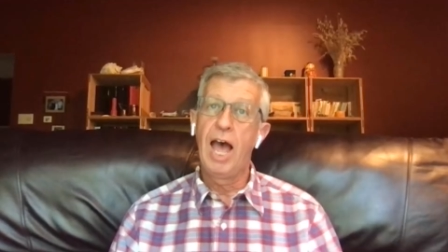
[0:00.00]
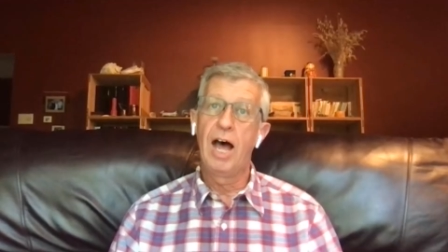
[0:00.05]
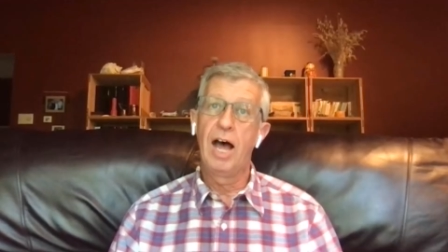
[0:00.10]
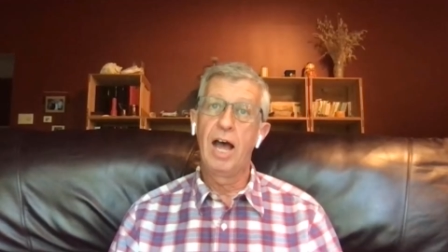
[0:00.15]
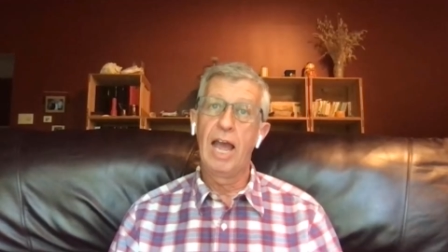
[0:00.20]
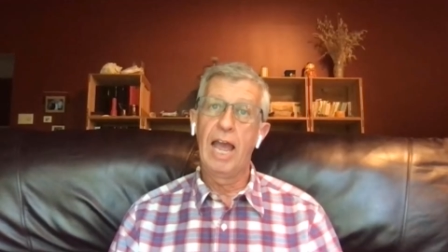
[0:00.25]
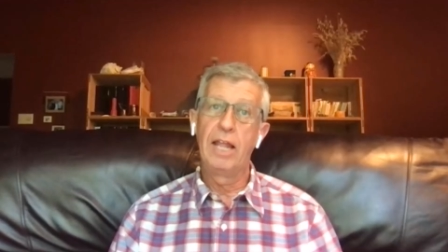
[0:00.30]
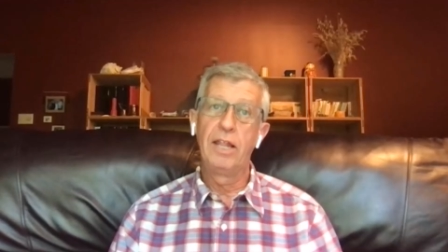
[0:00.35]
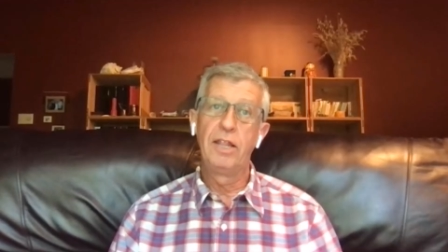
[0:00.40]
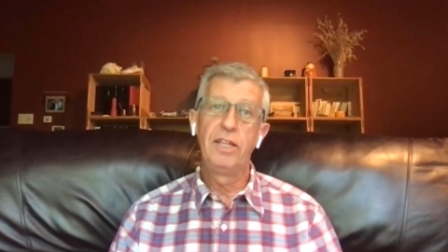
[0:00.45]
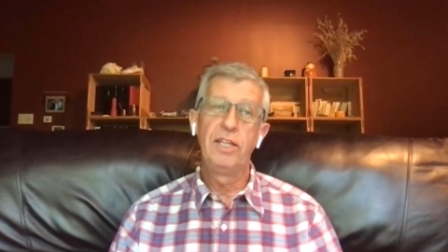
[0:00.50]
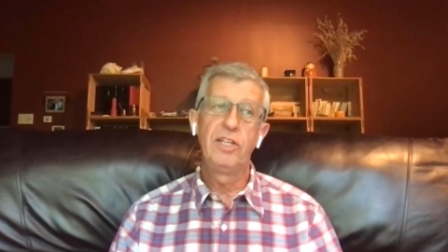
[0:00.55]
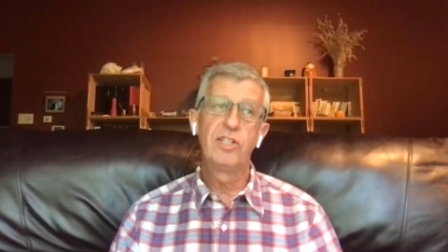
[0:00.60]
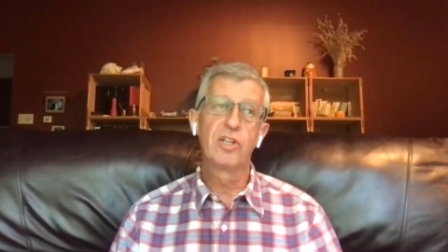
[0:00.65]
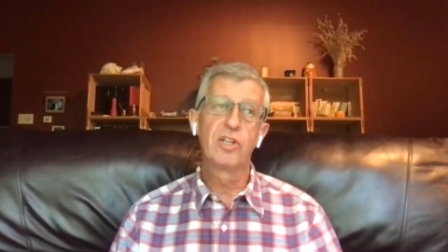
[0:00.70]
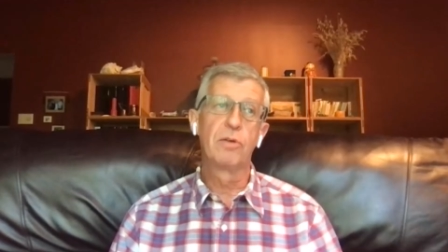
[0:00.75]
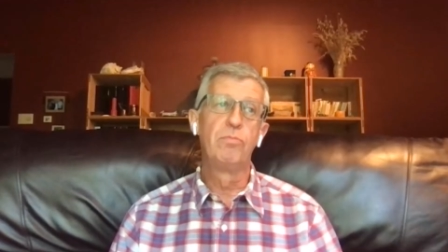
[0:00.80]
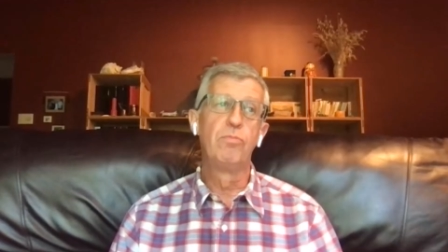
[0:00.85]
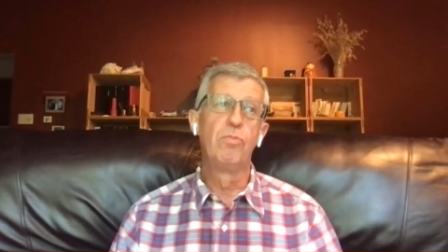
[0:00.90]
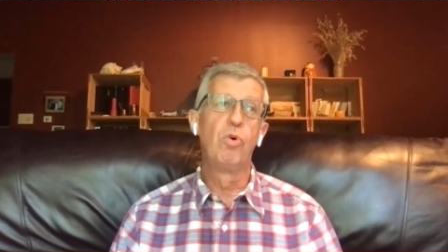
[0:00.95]
Uh, and
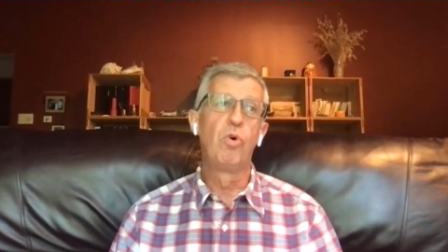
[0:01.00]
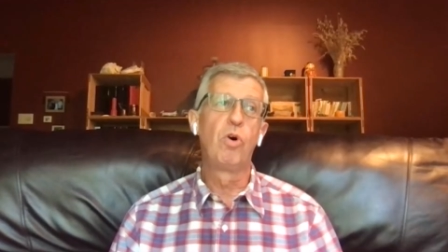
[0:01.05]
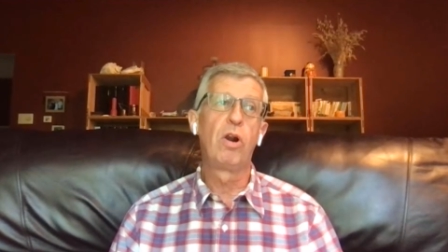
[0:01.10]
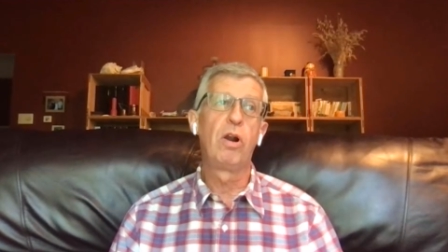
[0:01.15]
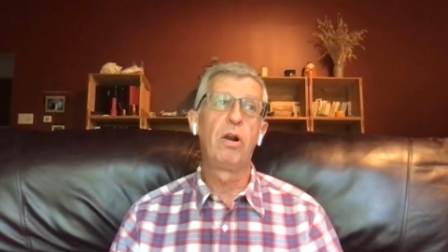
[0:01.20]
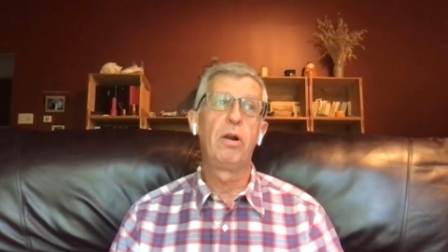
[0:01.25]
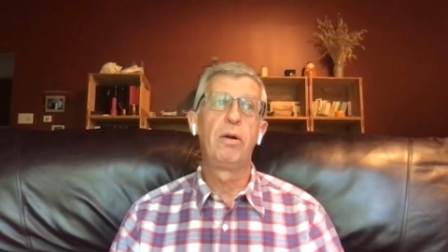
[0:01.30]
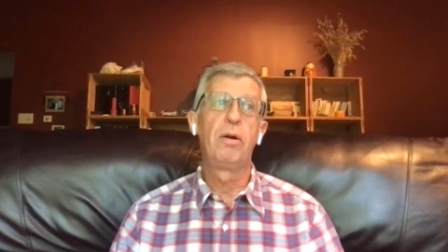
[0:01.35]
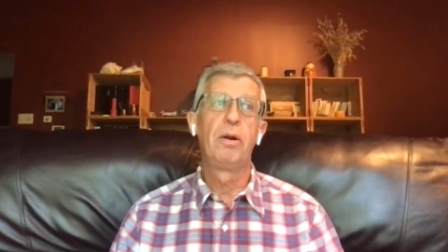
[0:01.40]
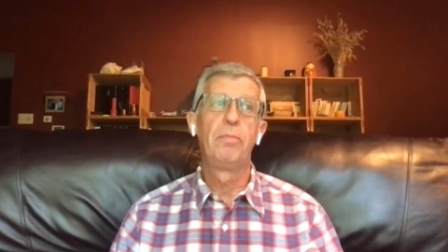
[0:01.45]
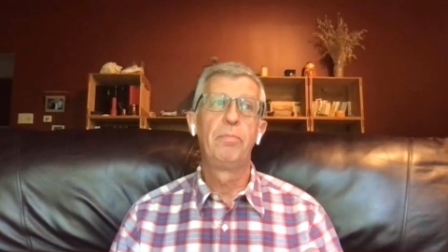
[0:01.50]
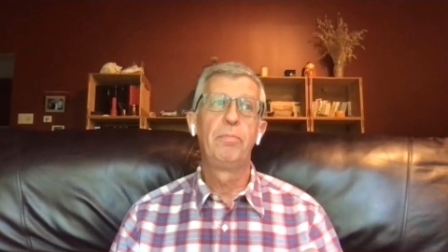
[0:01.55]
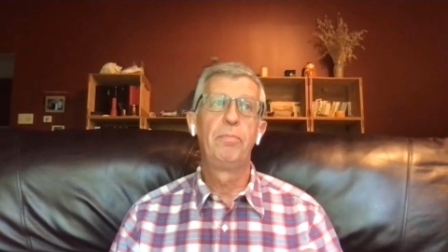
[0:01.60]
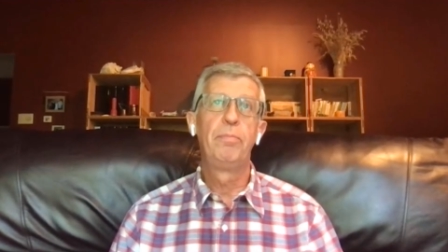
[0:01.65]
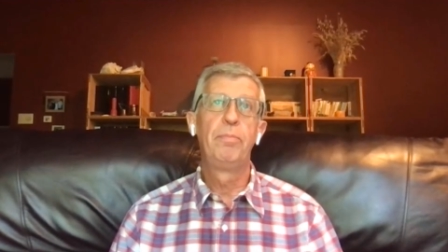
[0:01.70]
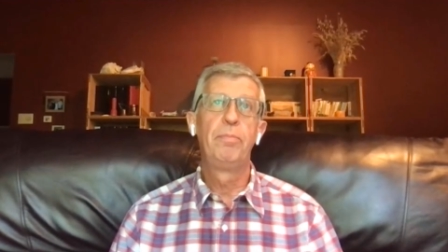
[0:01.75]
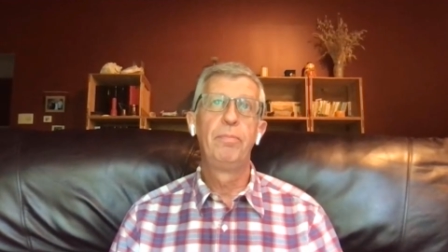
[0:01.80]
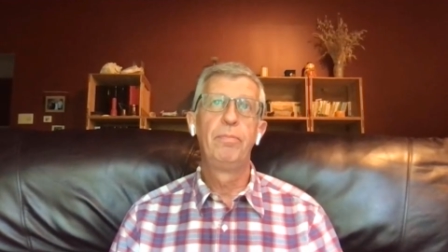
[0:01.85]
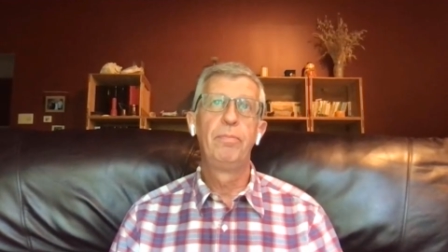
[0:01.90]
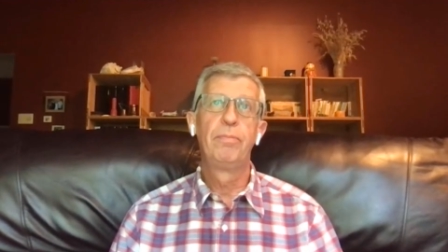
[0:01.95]
these are more
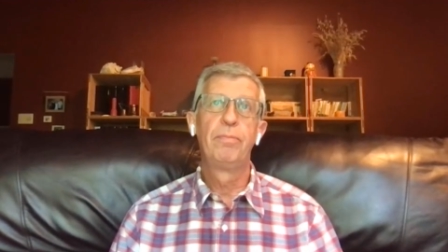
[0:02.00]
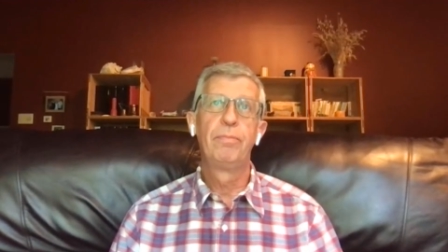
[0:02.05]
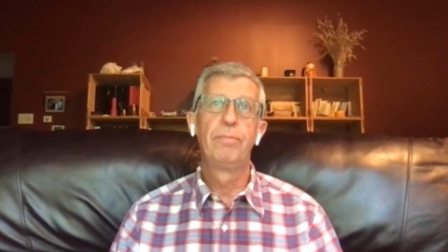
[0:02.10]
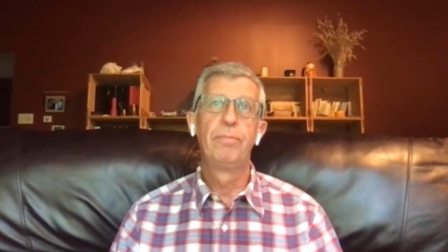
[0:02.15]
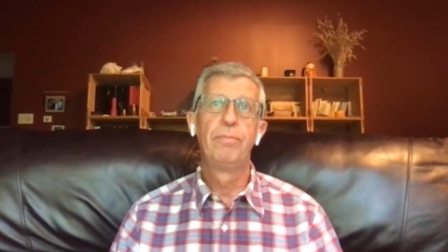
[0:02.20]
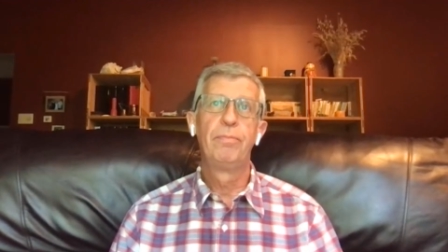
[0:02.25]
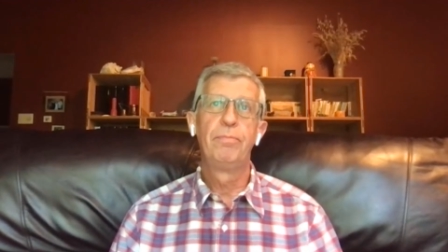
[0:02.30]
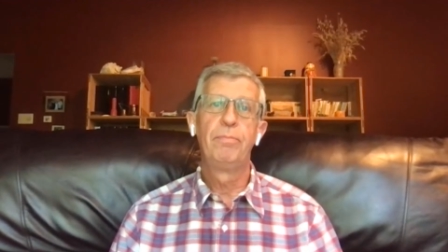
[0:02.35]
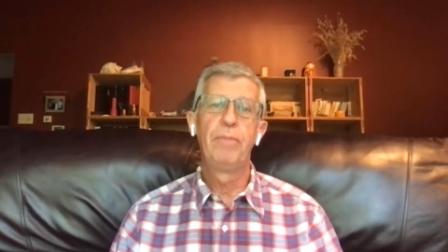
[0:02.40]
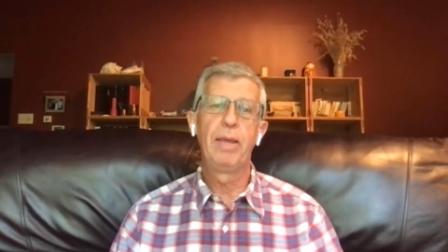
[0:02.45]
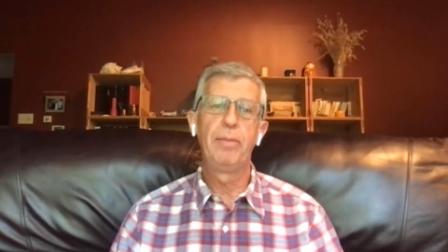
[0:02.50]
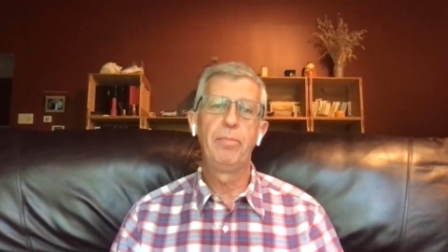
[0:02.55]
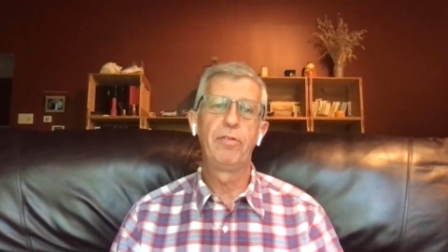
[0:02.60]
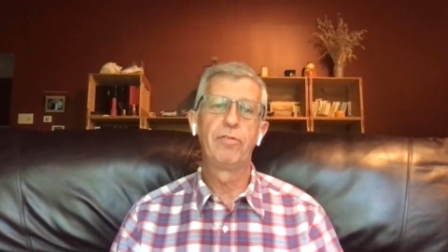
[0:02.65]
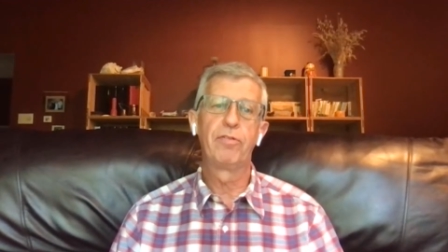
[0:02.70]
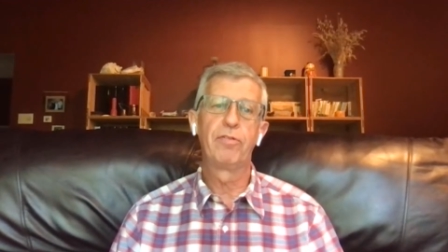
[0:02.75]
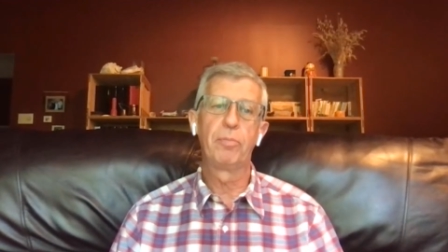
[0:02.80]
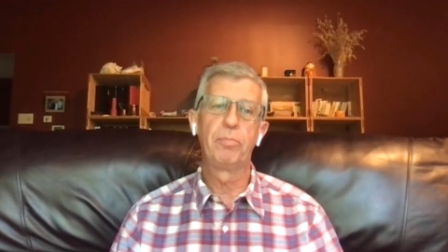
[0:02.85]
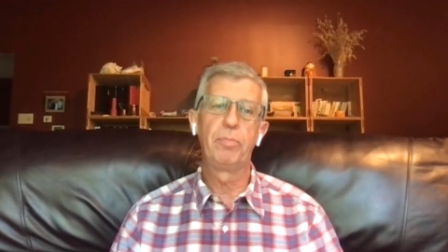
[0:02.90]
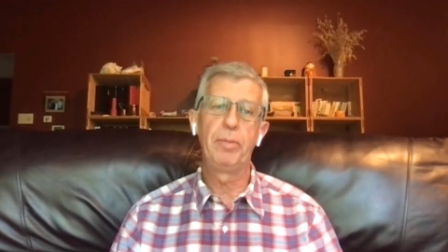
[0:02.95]

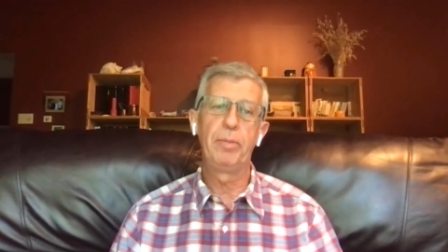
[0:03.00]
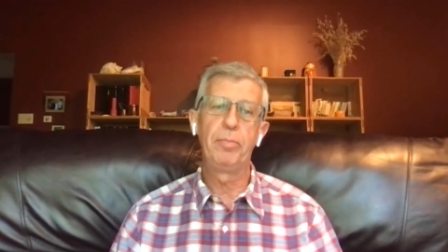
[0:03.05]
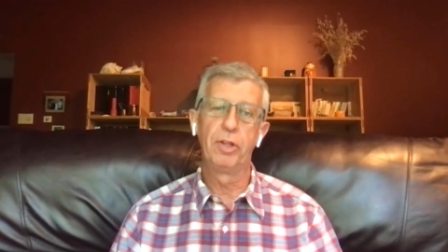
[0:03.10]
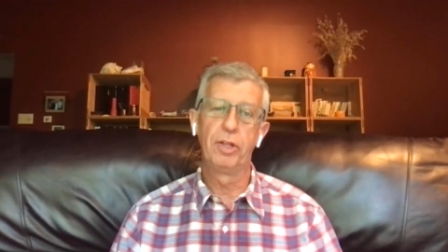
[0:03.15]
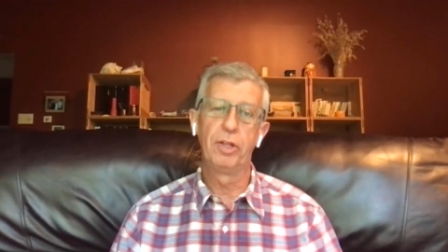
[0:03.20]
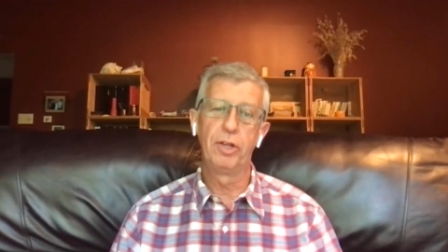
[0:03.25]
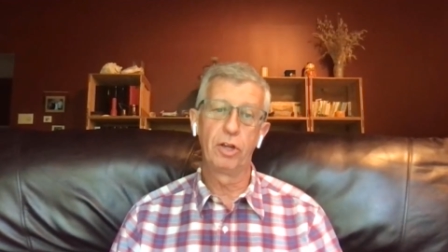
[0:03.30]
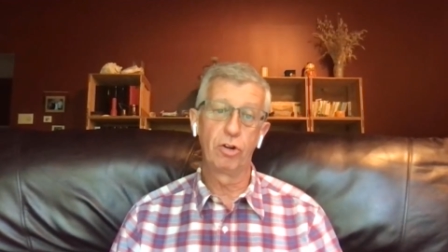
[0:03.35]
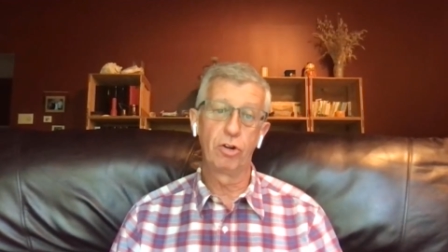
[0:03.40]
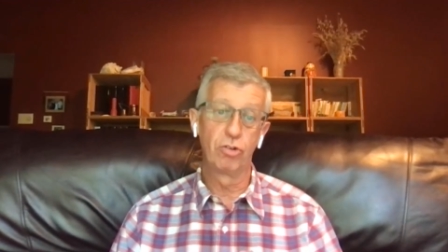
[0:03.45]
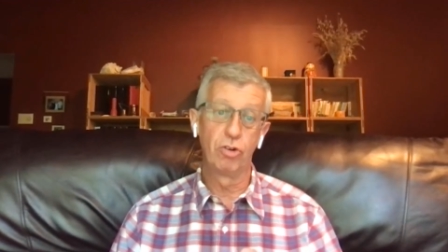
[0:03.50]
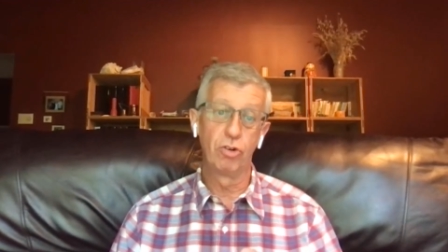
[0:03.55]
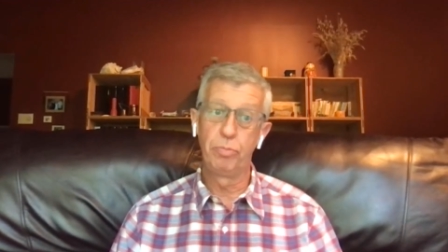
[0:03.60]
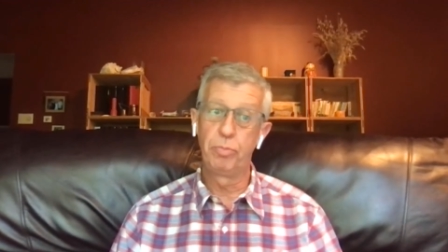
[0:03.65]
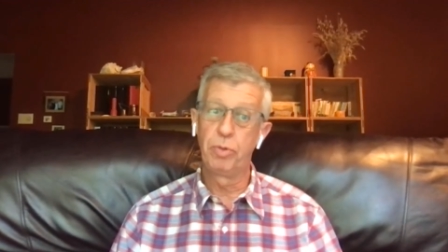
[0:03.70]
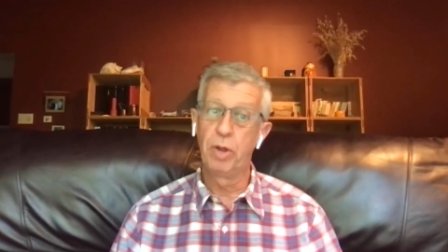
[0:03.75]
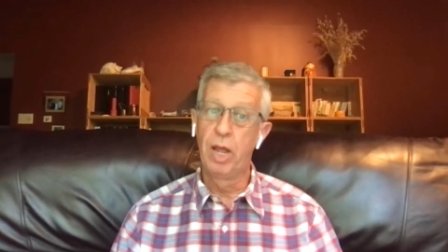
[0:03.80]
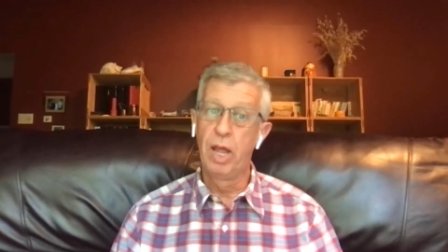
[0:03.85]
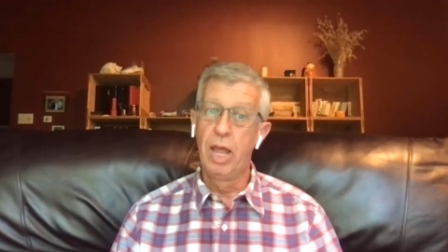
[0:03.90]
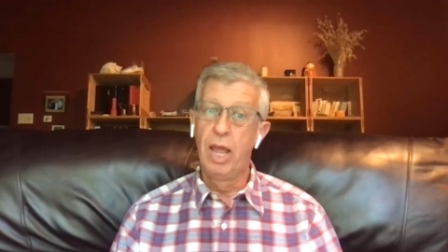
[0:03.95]
maybe for people in a
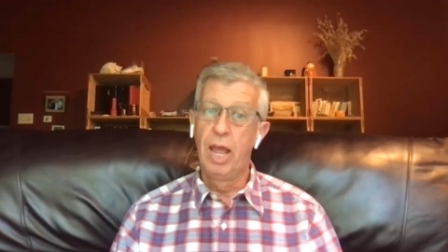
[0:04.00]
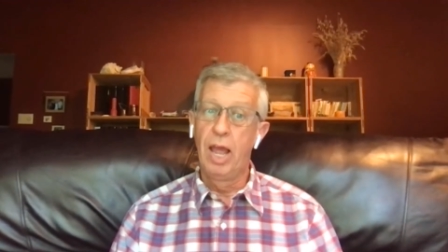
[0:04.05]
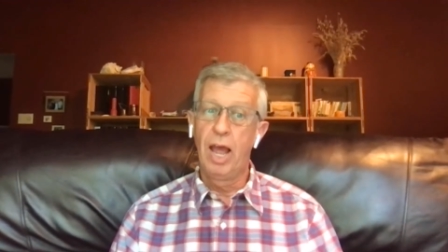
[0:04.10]
group.